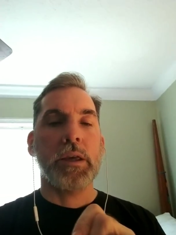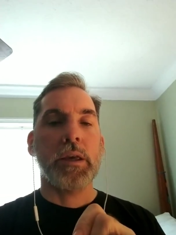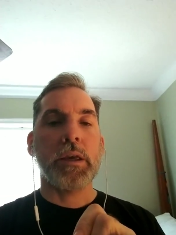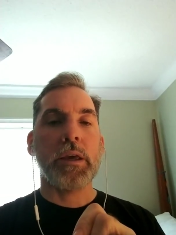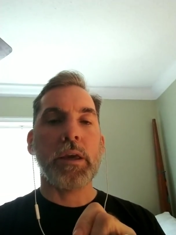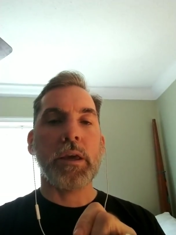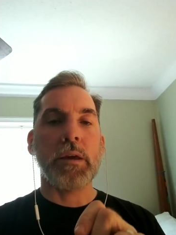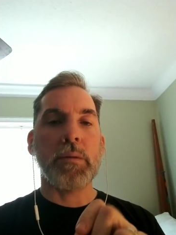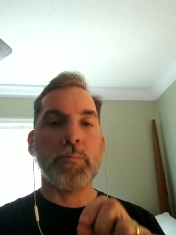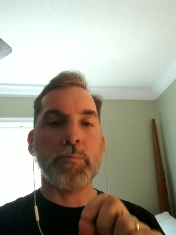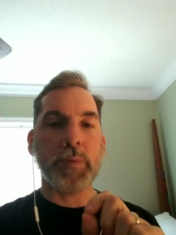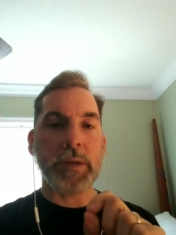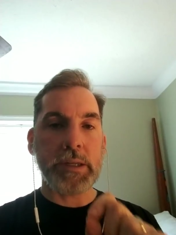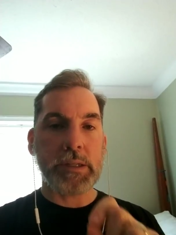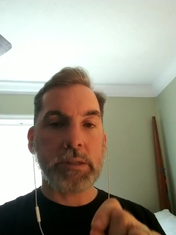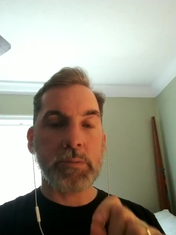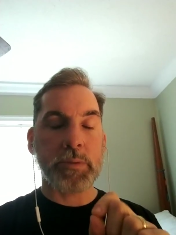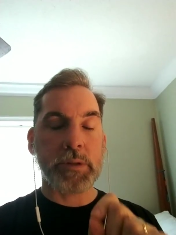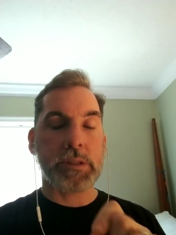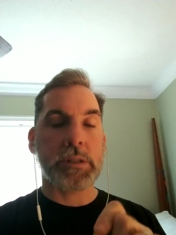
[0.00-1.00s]
And be
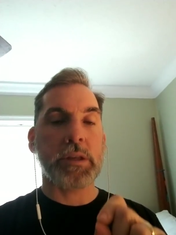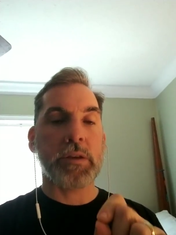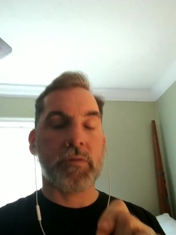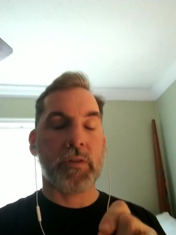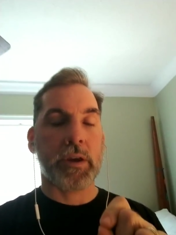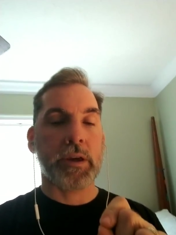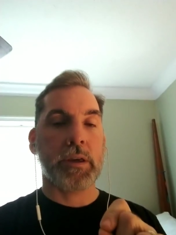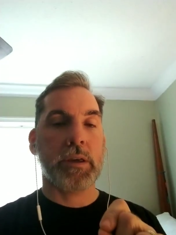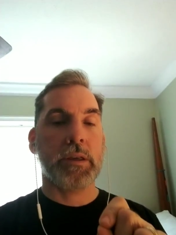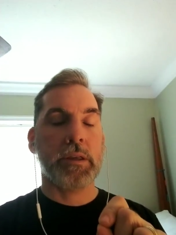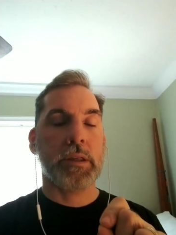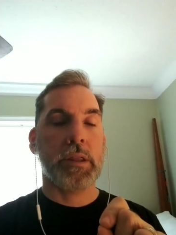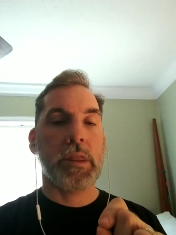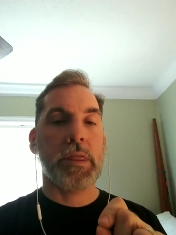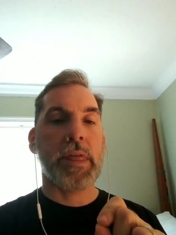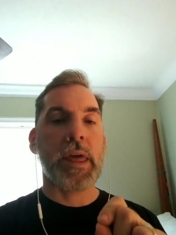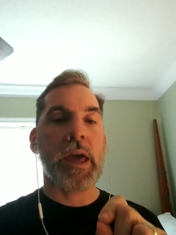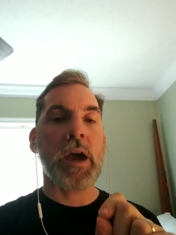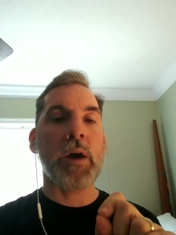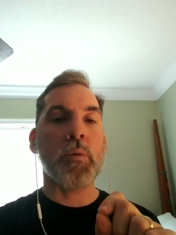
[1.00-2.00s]
specific.
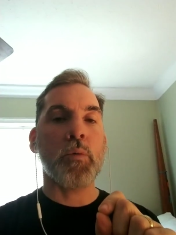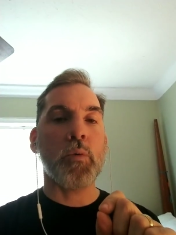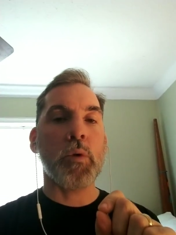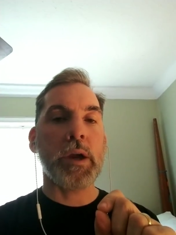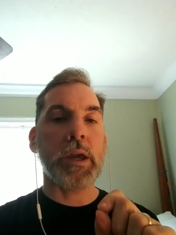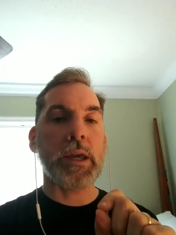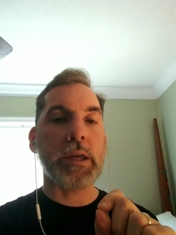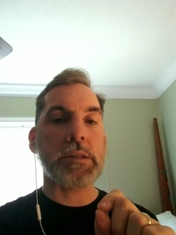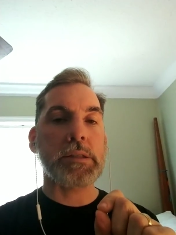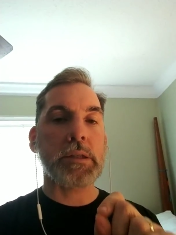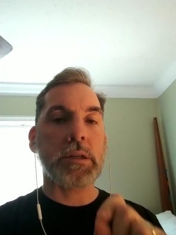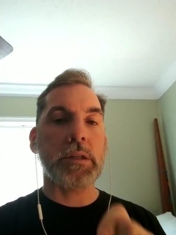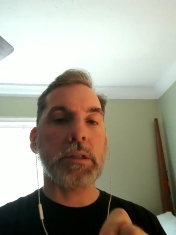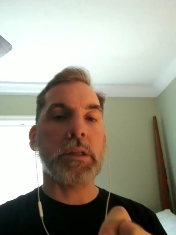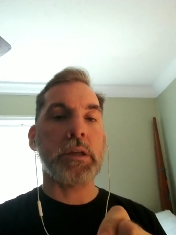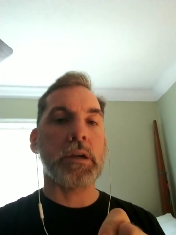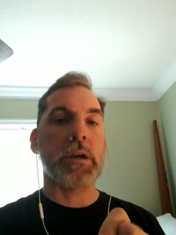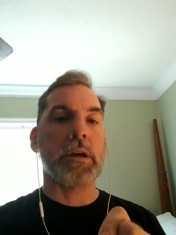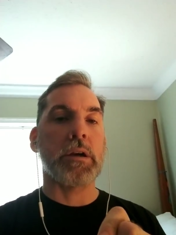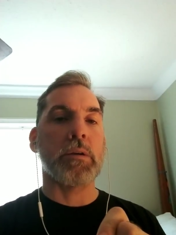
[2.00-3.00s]
That way it's
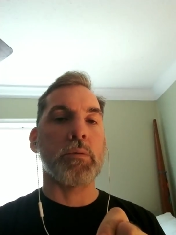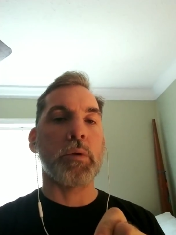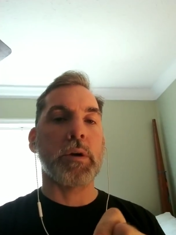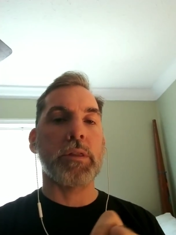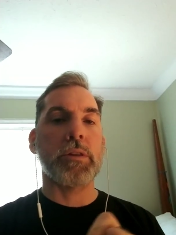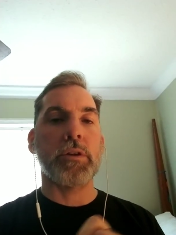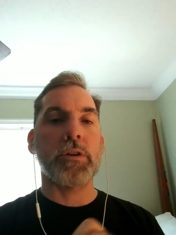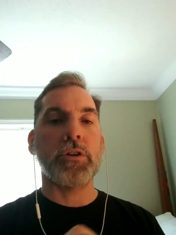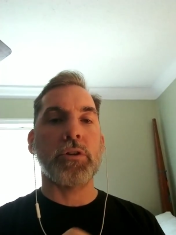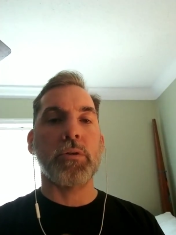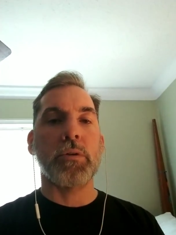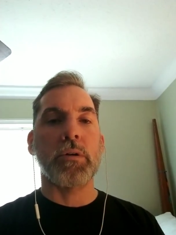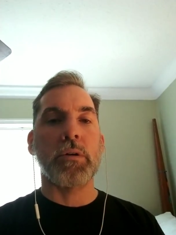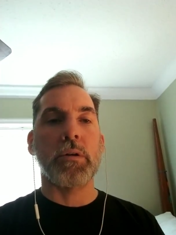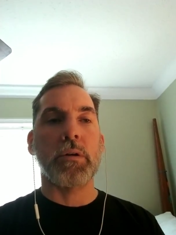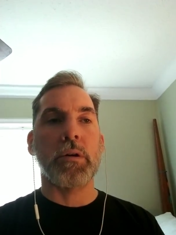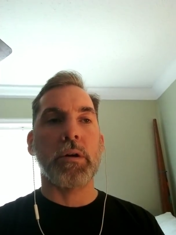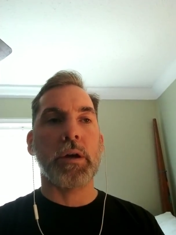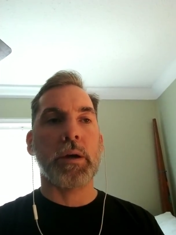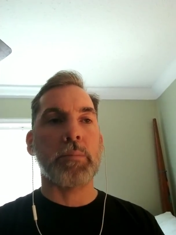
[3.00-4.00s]
clear whether
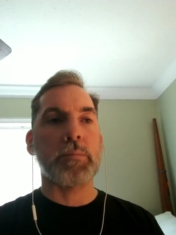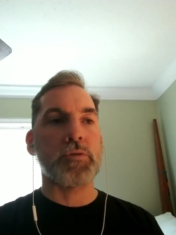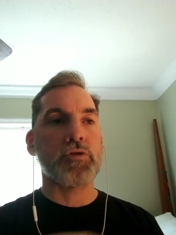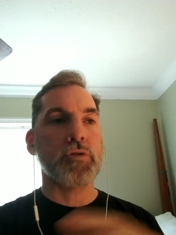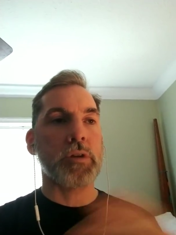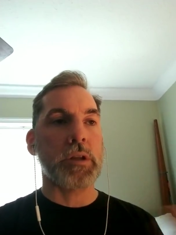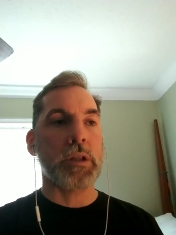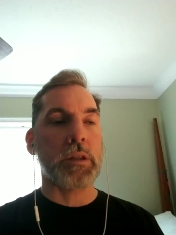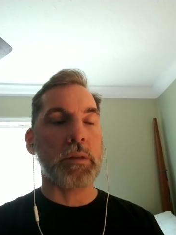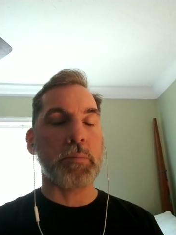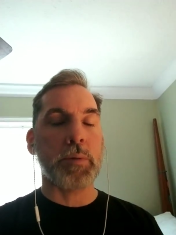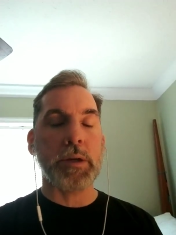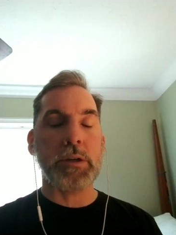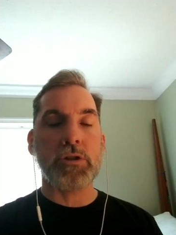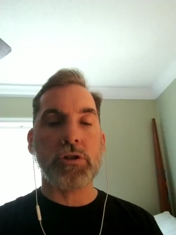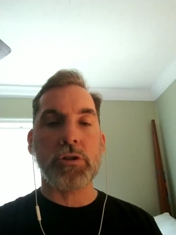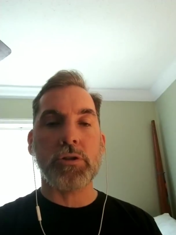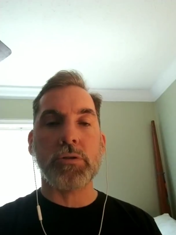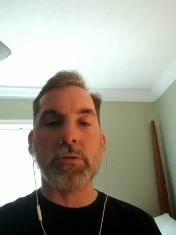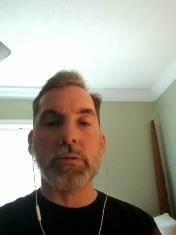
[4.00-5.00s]
you're treating the
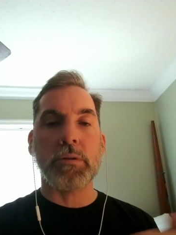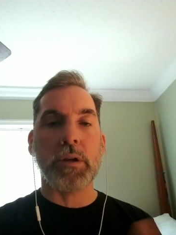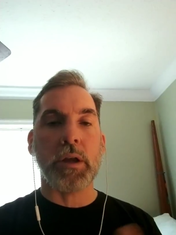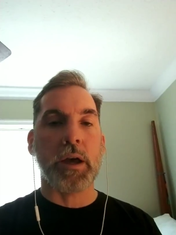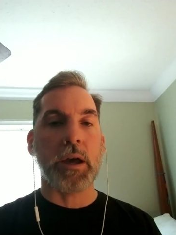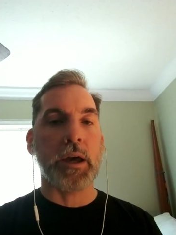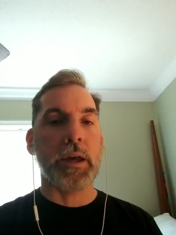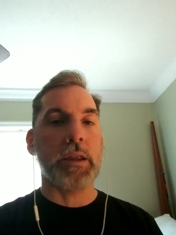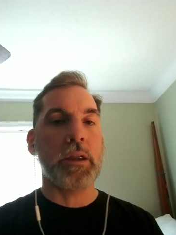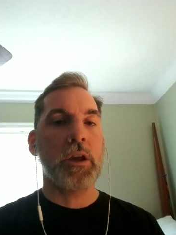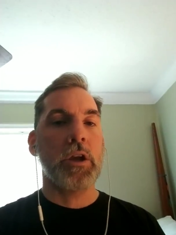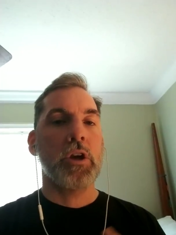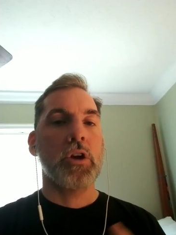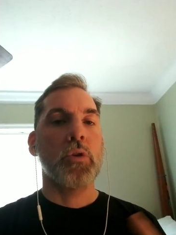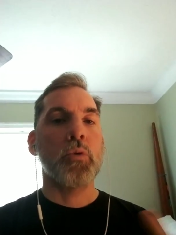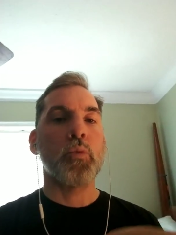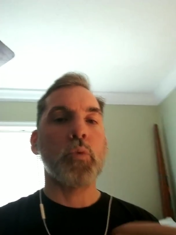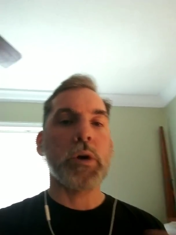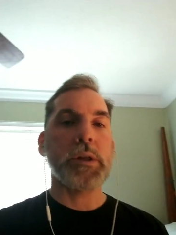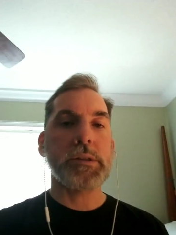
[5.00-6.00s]
patient or not,
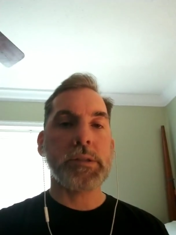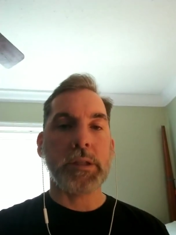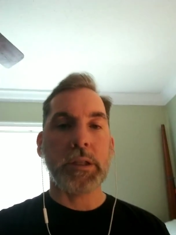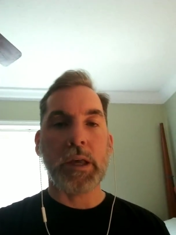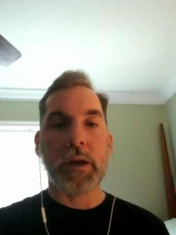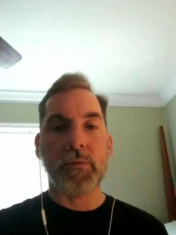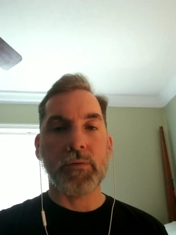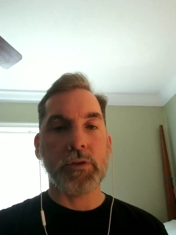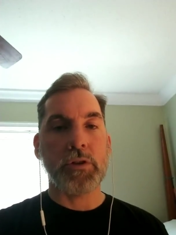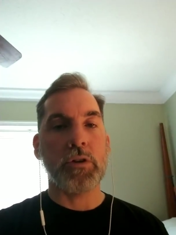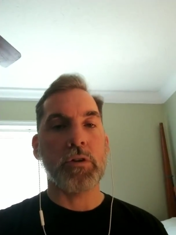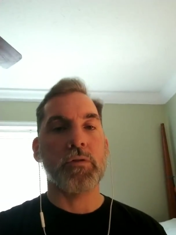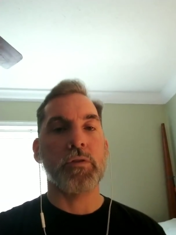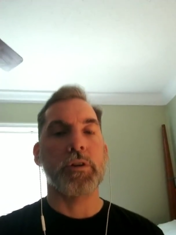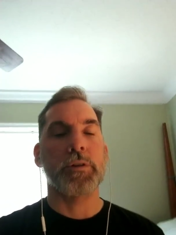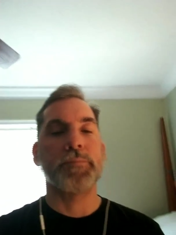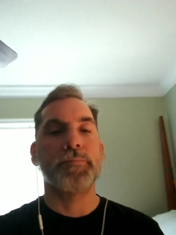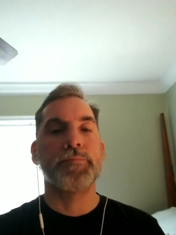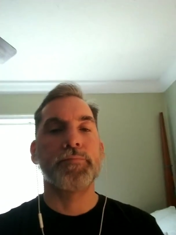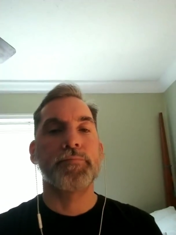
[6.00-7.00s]
what's left over.